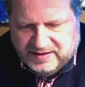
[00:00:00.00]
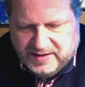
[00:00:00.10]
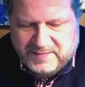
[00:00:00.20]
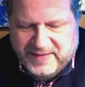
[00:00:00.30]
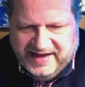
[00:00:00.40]

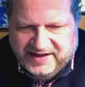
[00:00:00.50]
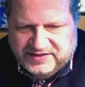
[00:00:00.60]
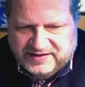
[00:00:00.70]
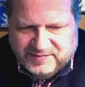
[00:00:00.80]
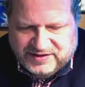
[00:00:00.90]
math.
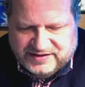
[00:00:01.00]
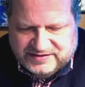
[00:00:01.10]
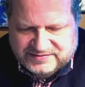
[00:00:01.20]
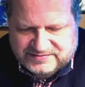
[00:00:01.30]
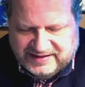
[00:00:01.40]

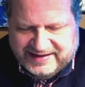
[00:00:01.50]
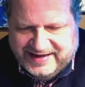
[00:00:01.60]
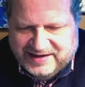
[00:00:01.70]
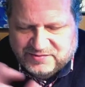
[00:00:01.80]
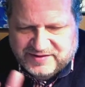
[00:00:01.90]
I
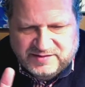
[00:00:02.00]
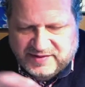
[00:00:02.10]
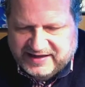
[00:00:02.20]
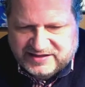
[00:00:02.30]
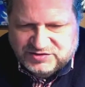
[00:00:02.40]
can't read, but
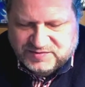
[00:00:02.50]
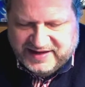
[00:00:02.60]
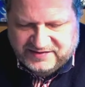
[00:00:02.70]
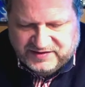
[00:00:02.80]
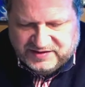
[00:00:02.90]
I can do
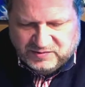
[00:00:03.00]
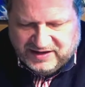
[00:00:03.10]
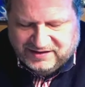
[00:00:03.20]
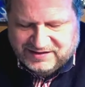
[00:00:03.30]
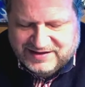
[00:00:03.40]
math very
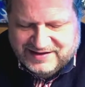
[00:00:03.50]
well.